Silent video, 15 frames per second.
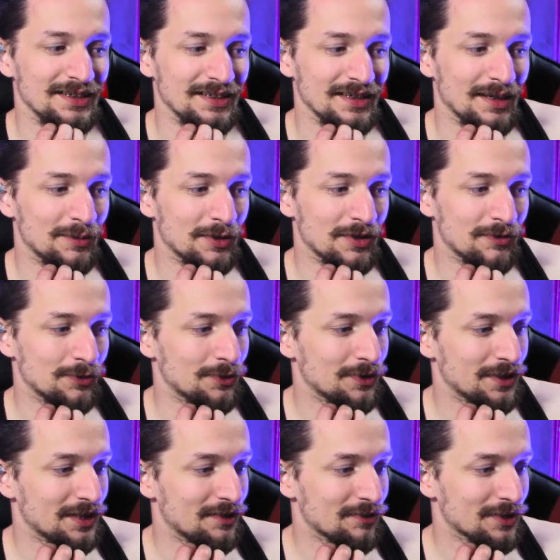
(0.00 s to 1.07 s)
Library of
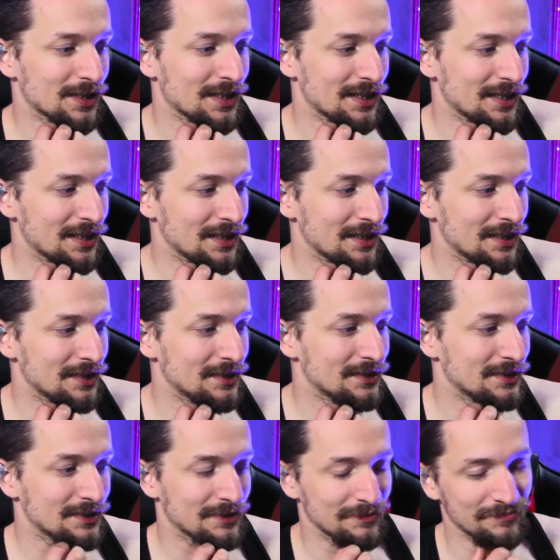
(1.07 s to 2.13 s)
Ruin, I never got edited.
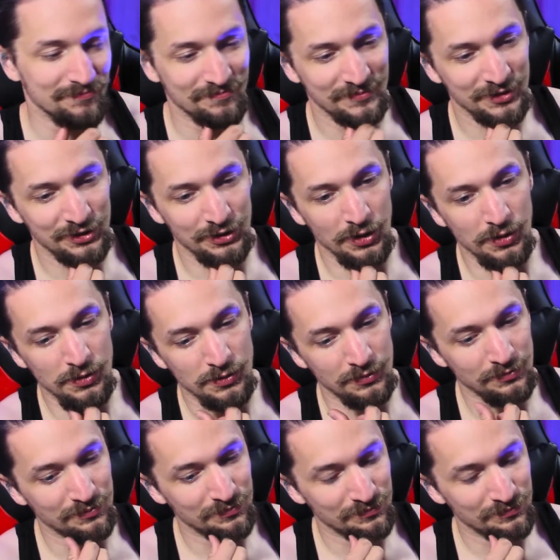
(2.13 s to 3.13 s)
So,